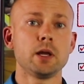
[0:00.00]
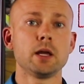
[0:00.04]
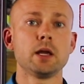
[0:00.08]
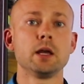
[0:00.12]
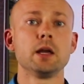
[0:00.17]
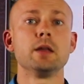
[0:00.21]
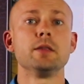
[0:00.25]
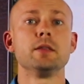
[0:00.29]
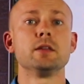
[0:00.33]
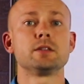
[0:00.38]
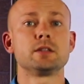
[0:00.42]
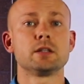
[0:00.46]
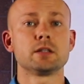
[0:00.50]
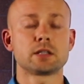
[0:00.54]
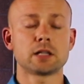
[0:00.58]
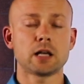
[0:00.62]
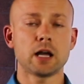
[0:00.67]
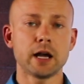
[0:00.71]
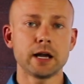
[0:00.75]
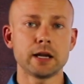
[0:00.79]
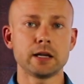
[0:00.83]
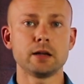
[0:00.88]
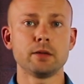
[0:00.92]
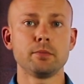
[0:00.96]
me and this is
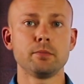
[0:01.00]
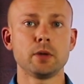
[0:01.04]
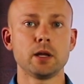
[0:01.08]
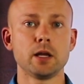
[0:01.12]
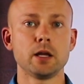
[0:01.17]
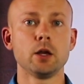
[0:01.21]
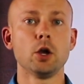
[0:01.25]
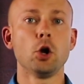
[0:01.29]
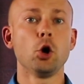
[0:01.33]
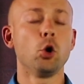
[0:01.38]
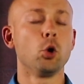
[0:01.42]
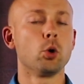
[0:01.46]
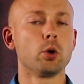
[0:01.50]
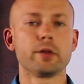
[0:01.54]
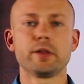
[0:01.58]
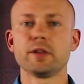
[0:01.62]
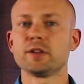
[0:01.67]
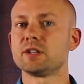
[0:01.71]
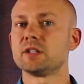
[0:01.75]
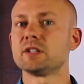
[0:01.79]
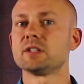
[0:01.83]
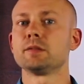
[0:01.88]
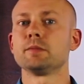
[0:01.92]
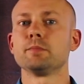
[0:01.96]
kind of me or
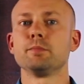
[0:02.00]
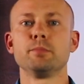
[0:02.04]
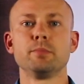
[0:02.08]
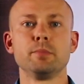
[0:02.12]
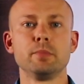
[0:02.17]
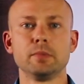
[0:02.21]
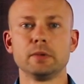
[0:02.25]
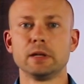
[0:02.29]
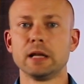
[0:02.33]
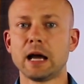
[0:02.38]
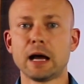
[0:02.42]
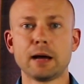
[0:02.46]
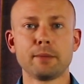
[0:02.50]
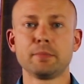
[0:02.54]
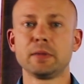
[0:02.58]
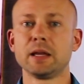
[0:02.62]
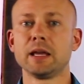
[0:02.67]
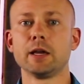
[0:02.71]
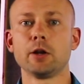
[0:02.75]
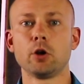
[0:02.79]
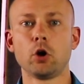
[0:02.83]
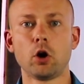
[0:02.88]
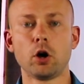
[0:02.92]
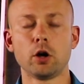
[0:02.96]
this is not
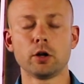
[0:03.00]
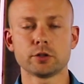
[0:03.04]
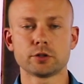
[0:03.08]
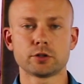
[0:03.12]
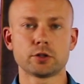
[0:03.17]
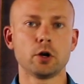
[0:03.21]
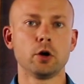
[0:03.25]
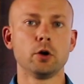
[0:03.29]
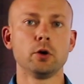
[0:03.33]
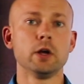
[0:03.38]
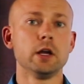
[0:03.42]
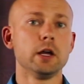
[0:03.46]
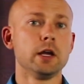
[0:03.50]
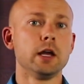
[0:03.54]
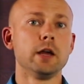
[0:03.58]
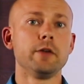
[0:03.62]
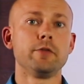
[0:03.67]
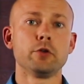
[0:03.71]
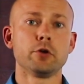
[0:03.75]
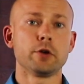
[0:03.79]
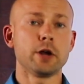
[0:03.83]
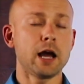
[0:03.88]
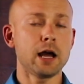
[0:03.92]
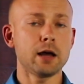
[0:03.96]
me at all. So
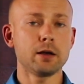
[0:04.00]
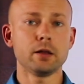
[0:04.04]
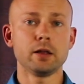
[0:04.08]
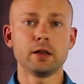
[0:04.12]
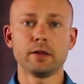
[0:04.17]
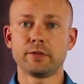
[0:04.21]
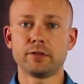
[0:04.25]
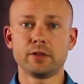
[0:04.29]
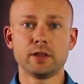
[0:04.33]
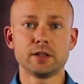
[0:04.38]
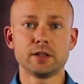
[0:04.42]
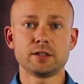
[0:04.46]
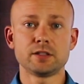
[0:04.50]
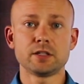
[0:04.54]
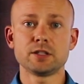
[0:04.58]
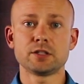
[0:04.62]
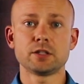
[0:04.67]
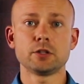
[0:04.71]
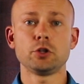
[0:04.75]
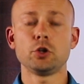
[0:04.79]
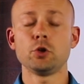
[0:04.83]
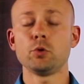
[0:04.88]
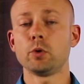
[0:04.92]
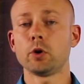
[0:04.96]
if you're not if this
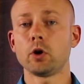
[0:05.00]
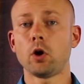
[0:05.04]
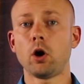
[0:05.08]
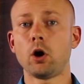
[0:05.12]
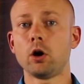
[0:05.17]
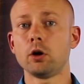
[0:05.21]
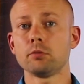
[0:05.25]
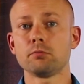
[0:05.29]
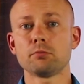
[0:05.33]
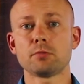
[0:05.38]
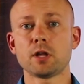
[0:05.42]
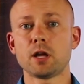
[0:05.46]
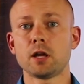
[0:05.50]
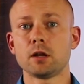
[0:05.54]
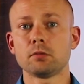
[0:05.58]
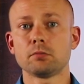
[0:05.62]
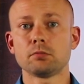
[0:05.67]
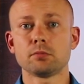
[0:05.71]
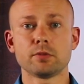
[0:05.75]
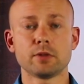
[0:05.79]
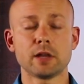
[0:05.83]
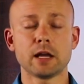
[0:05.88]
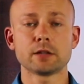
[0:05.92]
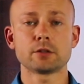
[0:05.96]
isn't you at all,
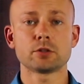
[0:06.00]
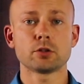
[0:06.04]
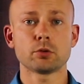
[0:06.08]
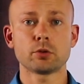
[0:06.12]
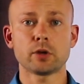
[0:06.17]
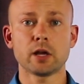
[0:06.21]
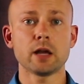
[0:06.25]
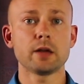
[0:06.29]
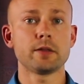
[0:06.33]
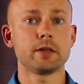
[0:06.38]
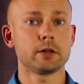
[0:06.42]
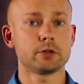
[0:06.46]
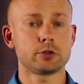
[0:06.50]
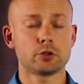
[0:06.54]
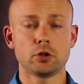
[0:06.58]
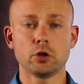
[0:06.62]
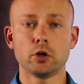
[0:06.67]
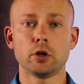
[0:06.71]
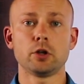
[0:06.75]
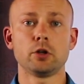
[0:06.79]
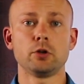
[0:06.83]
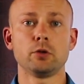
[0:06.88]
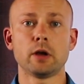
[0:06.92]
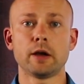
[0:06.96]
then that's okay. That's
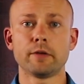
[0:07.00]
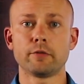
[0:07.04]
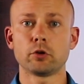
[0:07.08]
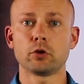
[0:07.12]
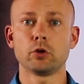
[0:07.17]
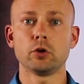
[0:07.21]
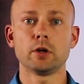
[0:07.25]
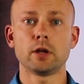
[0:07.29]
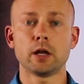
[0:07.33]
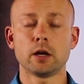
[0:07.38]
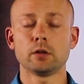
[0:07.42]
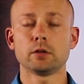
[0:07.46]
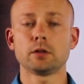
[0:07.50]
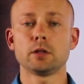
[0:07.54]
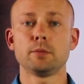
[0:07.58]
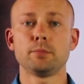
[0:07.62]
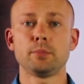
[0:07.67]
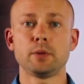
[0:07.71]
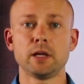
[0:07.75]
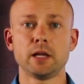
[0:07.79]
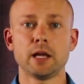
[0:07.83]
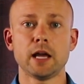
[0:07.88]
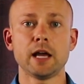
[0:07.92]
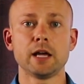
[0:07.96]
good. You have a good healthy
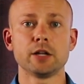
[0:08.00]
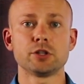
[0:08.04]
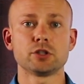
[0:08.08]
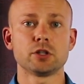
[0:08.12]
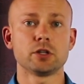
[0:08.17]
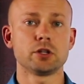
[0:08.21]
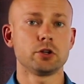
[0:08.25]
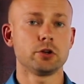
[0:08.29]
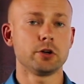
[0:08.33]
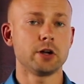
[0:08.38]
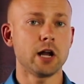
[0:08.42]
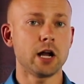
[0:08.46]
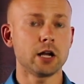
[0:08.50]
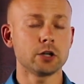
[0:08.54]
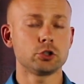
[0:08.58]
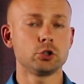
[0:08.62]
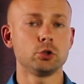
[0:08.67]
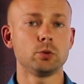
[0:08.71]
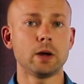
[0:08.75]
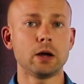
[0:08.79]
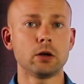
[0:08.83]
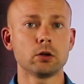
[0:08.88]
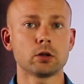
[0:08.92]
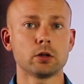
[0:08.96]
pH and you're not
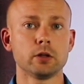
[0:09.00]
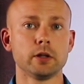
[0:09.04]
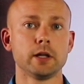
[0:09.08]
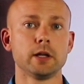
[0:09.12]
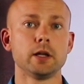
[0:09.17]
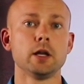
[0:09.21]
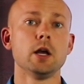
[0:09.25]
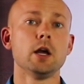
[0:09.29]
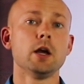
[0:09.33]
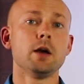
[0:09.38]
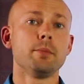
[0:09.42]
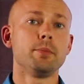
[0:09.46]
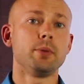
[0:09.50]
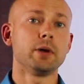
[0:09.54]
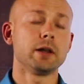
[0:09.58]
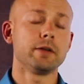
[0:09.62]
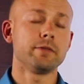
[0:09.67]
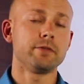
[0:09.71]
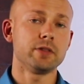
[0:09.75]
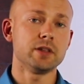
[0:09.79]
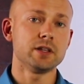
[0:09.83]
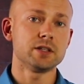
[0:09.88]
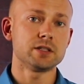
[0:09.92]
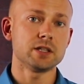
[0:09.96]
too alkaline. But
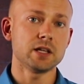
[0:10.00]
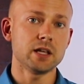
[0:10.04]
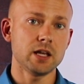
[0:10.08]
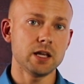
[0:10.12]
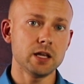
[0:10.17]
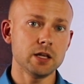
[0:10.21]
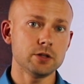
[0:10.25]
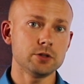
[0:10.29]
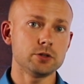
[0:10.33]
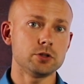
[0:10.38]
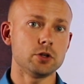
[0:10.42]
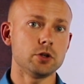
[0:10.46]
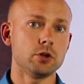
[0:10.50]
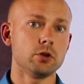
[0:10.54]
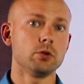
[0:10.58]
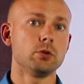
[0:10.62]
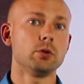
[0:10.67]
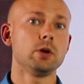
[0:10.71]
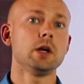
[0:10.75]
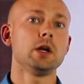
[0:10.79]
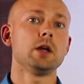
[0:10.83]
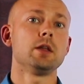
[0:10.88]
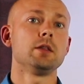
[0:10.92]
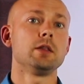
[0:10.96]
if this is you,
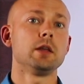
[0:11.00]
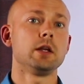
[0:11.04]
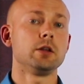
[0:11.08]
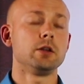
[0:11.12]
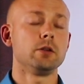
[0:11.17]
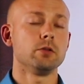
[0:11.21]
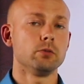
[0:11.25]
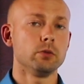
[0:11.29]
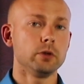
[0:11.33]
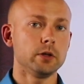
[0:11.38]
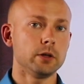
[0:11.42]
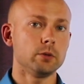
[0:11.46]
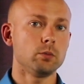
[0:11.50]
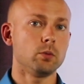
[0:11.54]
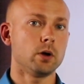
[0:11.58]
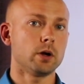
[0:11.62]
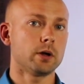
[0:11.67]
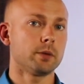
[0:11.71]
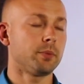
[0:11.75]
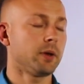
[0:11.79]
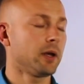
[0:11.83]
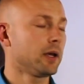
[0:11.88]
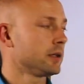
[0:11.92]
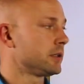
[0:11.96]
then you really
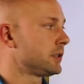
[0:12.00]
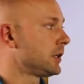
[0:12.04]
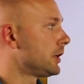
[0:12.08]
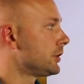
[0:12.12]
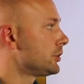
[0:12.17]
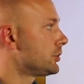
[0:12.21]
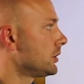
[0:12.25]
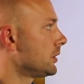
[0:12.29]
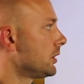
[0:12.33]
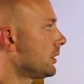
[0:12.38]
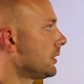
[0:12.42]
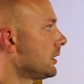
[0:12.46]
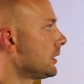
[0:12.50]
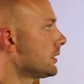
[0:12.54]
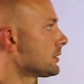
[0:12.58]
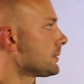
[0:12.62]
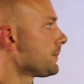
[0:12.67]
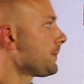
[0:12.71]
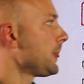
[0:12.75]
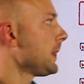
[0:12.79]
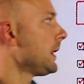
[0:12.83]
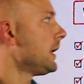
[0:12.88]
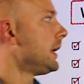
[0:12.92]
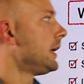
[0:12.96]
want to pay attention to this.
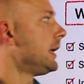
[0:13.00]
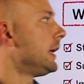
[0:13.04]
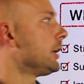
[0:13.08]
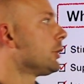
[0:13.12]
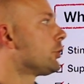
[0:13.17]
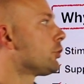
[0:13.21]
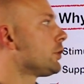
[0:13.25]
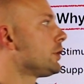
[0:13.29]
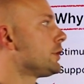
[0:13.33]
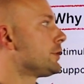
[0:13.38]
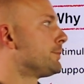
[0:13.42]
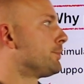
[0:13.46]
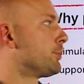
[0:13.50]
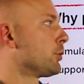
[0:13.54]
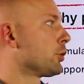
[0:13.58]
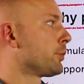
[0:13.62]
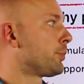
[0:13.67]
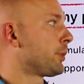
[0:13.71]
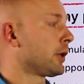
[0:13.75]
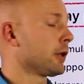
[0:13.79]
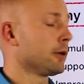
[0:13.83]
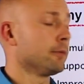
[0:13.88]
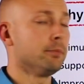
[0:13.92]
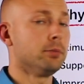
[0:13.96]
Increased
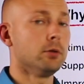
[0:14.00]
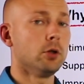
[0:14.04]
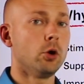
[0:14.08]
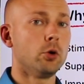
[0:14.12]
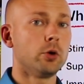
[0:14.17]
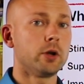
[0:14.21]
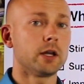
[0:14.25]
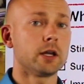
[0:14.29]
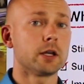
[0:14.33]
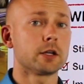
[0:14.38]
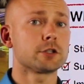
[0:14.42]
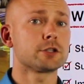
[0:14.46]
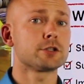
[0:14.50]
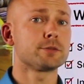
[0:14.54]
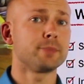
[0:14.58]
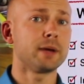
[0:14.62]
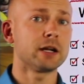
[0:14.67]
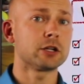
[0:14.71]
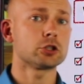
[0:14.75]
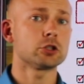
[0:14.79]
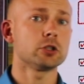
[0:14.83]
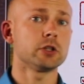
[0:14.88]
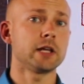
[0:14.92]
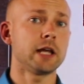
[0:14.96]
burping and bloating
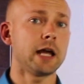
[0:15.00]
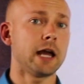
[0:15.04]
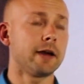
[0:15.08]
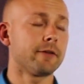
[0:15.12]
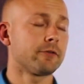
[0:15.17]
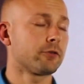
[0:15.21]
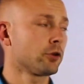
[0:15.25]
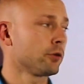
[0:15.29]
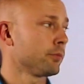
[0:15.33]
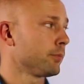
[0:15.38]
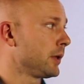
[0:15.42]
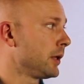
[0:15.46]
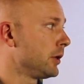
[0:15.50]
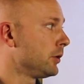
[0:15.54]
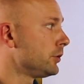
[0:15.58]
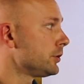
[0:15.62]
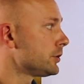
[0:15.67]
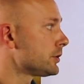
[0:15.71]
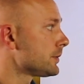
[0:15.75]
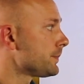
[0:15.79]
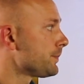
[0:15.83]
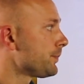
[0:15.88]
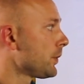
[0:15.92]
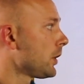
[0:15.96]
especially after
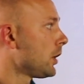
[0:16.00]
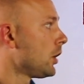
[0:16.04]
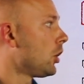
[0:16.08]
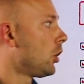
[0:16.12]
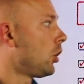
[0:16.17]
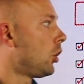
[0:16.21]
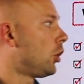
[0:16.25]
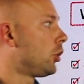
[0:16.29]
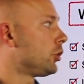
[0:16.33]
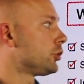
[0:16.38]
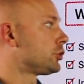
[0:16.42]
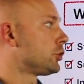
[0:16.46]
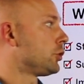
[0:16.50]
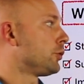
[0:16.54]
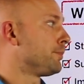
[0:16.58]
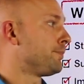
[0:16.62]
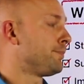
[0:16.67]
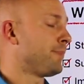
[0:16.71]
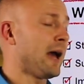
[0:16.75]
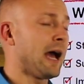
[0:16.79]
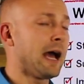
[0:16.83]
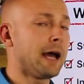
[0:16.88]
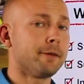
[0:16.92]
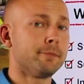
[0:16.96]
meals also,
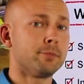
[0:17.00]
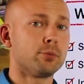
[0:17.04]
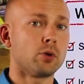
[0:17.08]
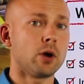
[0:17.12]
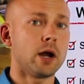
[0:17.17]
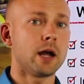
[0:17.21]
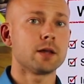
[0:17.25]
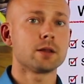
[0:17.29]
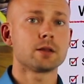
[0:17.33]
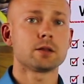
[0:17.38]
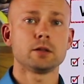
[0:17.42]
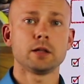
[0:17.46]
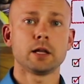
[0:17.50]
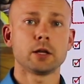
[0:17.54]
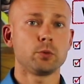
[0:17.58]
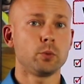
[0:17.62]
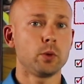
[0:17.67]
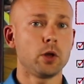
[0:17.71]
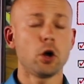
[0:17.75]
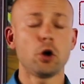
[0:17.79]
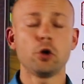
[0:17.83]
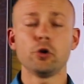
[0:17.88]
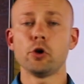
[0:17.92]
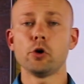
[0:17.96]
bad breath. Like
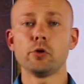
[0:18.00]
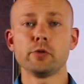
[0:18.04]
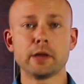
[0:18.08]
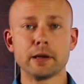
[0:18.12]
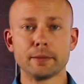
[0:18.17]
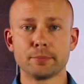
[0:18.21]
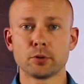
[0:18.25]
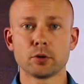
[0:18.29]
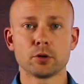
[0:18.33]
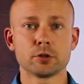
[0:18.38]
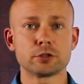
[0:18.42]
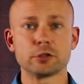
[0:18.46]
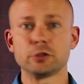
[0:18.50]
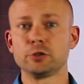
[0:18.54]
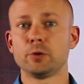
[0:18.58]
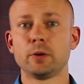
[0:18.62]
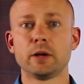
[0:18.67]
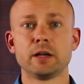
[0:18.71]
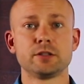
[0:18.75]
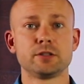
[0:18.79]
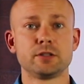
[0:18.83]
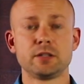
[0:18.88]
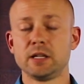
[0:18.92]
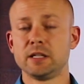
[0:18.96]
we all know that person who
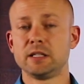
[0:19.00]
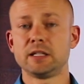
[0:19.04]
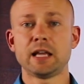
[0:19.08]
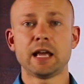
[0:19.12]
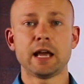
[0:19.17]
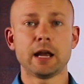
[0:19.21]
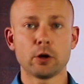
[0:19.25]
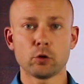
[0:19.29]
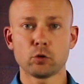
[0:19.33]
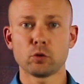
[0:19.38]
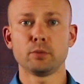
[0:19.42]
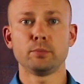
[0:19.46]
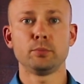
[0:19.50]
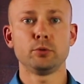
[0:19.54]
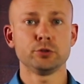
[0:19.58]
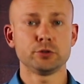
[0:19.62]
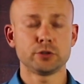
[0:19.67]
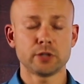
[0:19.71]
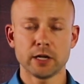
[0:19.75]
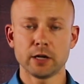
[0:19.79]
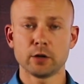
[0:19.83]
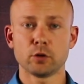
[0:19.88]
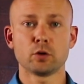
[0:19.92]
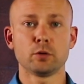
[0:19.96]
has the terrible,
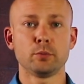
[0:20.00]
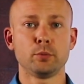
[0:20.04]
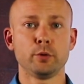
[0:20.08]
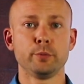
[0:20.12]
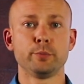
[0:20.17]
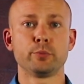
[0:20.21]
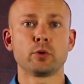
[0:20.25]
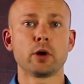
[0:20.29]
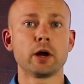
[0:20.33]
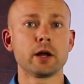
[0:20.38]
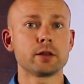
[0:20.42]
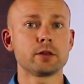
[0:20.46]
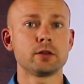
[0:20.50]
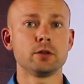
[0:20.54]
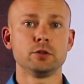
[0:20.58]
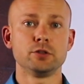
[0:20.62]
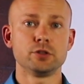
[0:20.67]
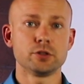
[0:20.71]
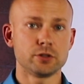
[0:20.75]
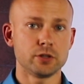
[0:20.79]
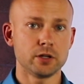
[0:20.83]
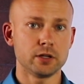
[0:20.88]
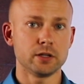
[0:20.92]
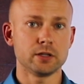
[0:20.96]
terrible breath. You
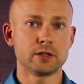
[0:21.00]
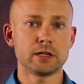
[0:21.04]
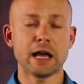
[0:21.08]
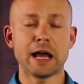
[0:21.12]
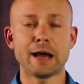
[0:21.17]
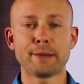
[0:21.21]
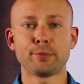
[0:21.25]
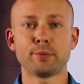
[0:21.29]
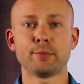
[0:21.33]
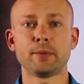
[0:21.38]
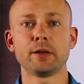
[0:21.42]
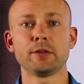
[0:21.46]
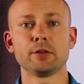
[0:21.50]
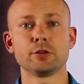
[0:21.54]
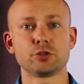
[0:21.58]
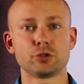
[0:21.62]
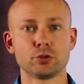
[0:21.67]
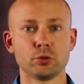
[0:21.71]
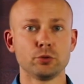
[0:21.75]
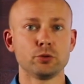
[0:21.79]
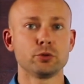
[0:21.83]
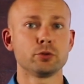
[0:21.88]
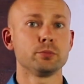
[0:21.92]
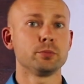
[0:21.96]
just need to tap them on the
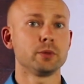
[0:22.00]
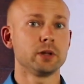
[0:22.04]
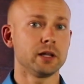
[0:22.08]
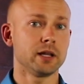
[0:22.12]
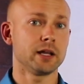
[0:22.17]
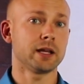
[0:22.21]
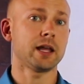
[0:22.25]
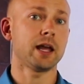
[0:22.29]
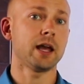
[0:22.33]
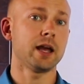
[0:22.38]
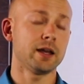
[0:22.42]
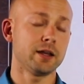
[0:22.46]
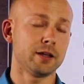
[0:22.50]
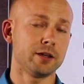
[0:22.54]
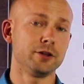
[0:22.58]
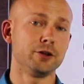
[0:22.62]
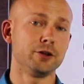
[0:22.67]
shoulder and be like, hey,